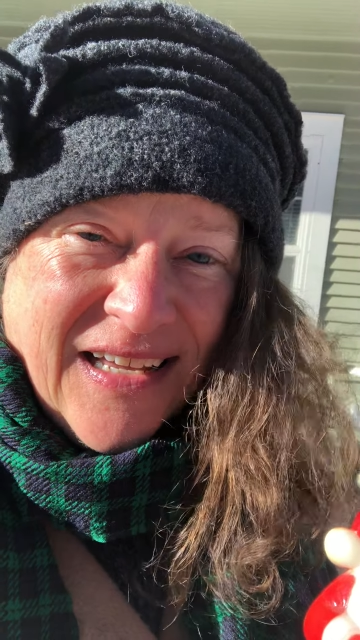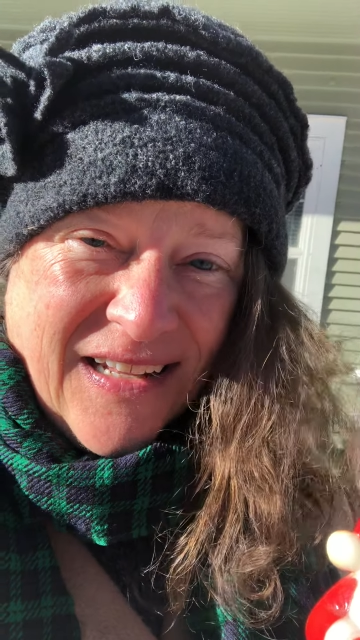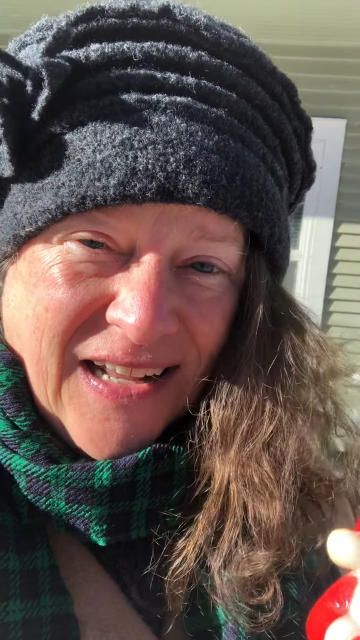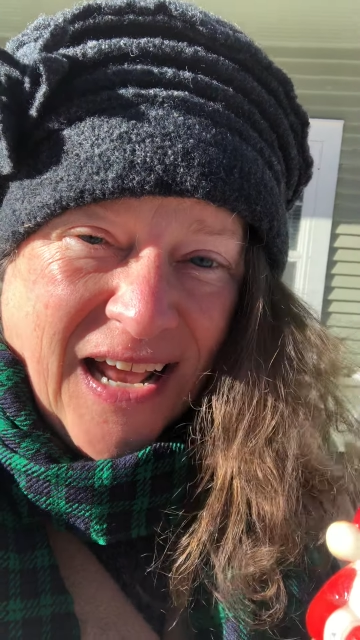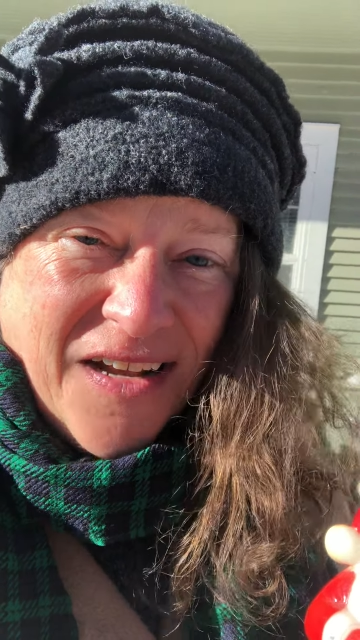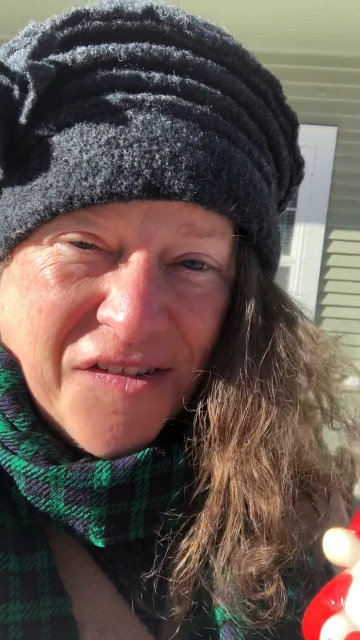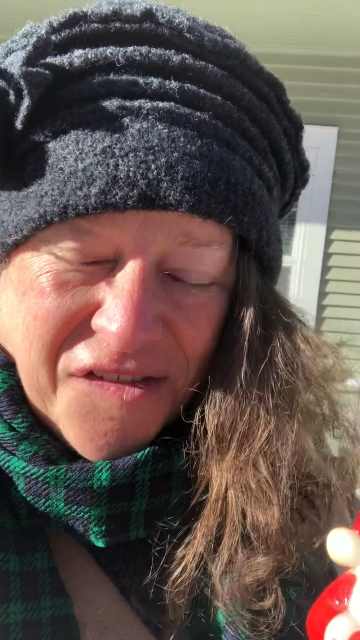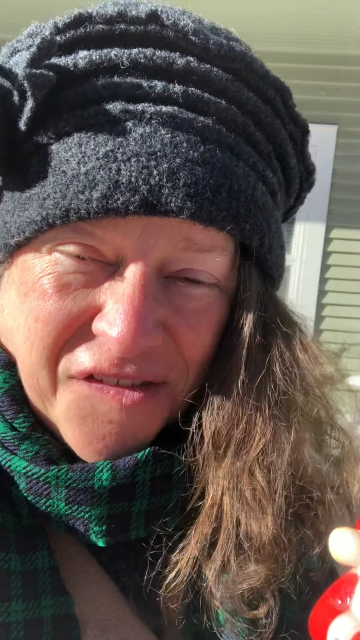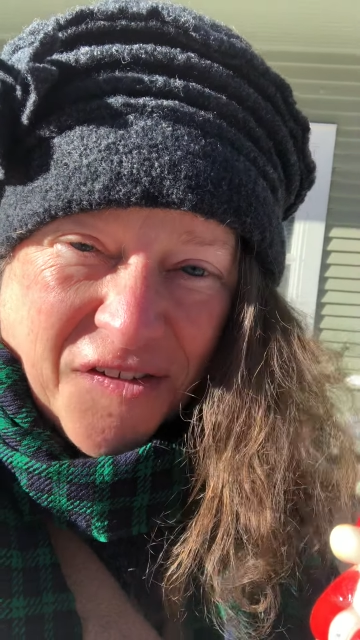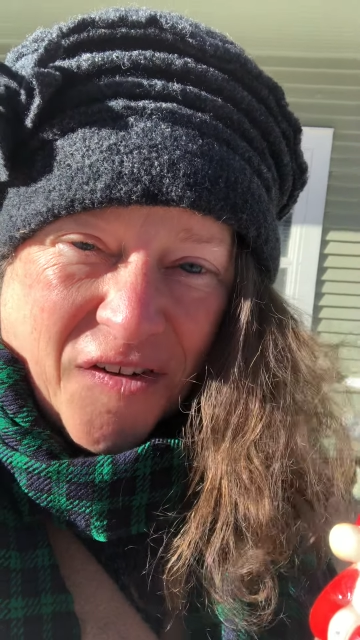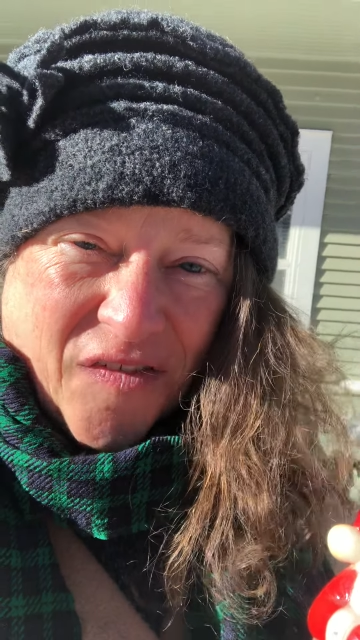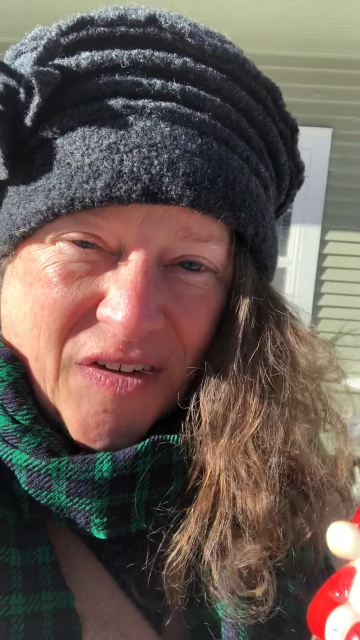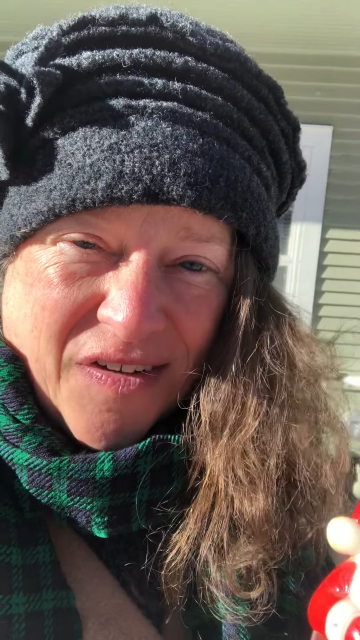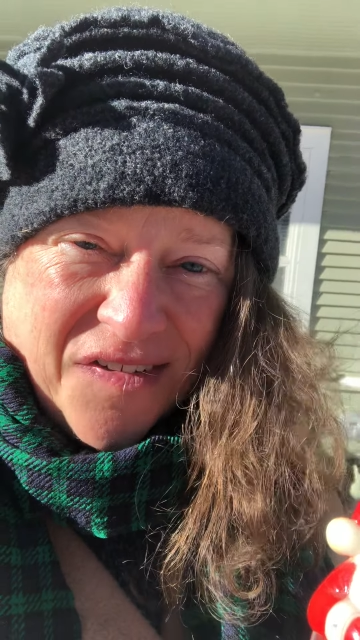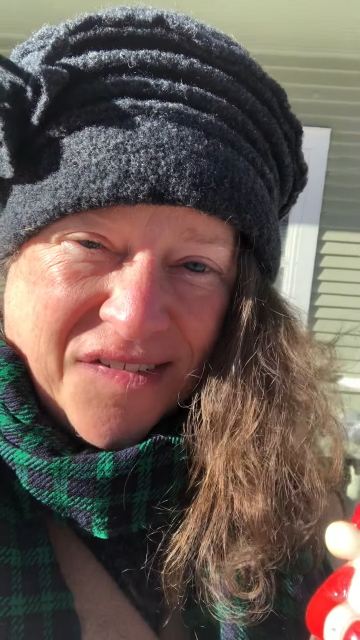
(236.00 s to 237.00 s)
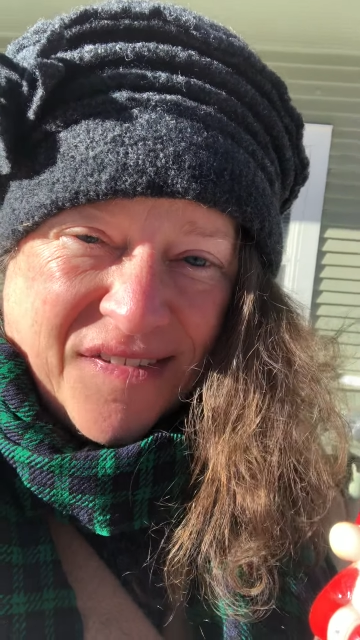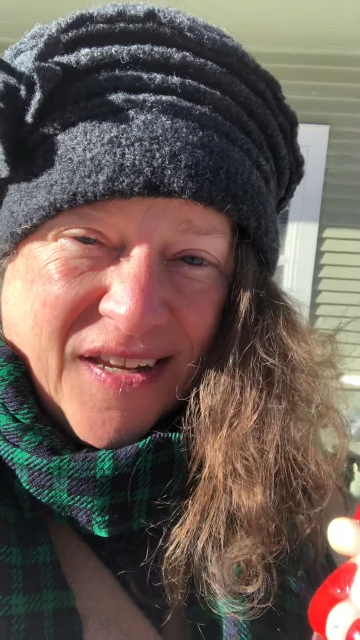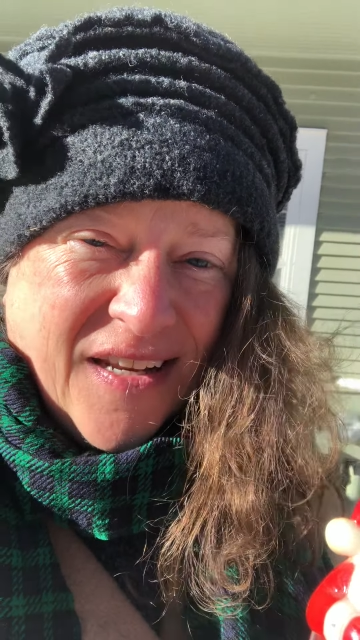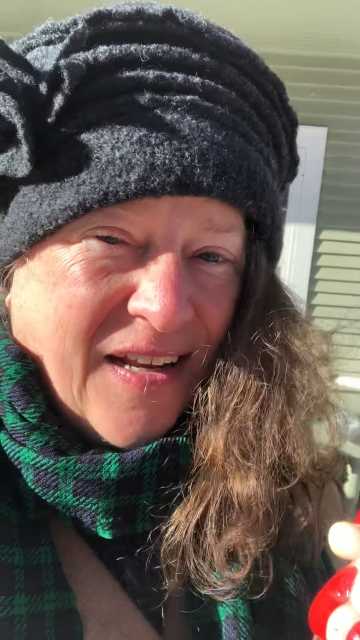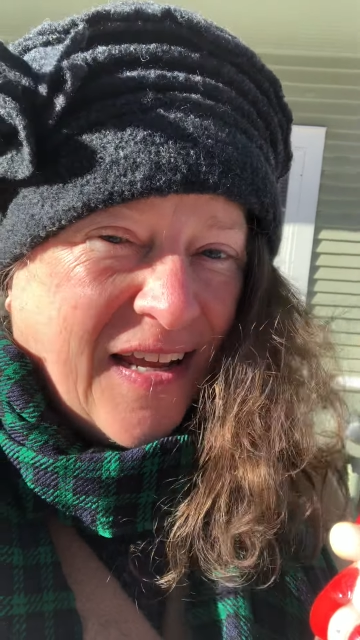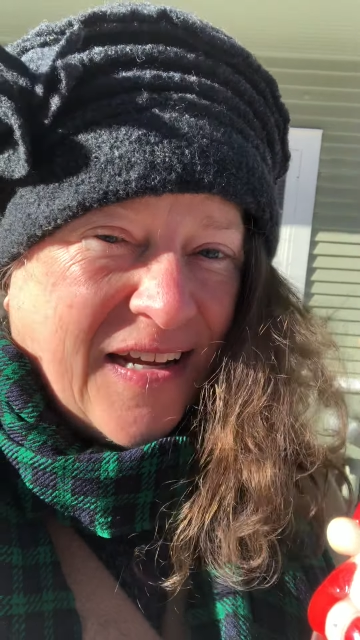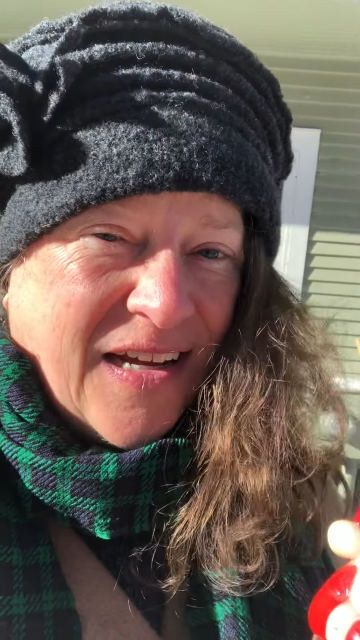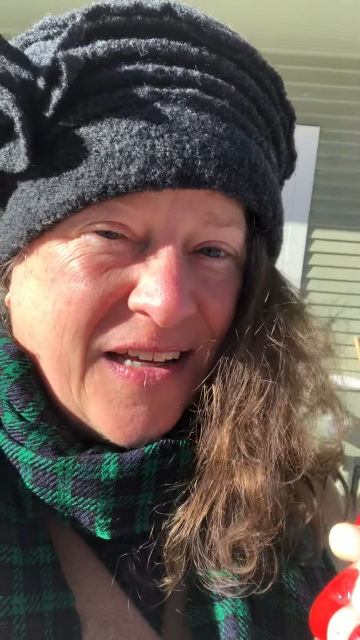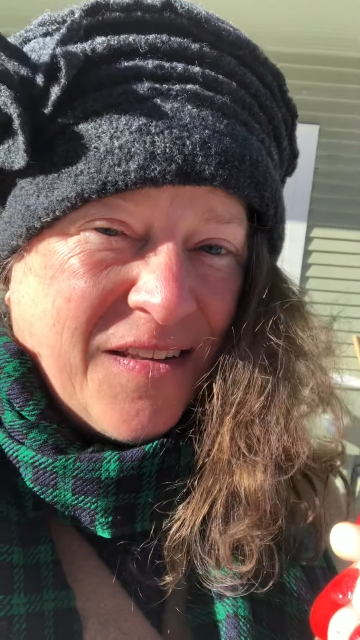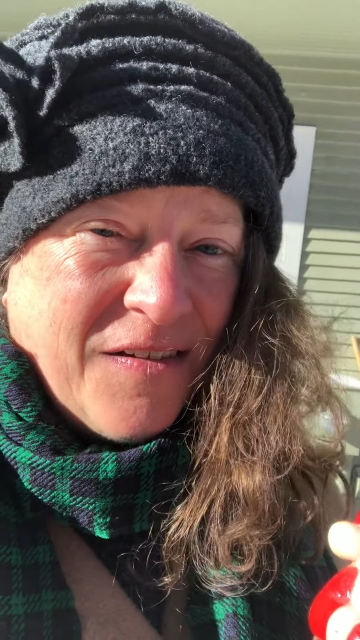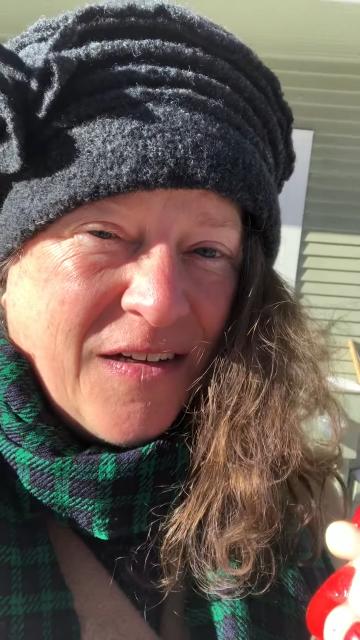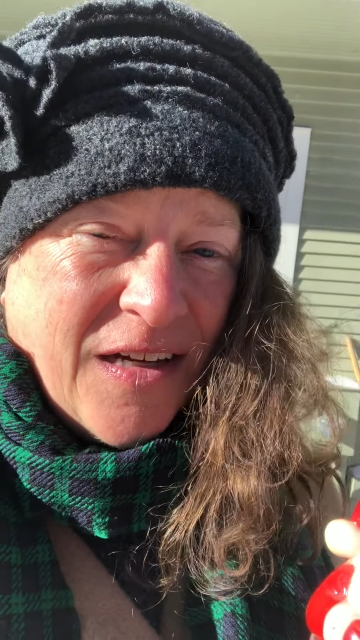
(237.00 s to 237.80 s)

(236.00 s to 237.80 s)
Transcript: that service, unlike other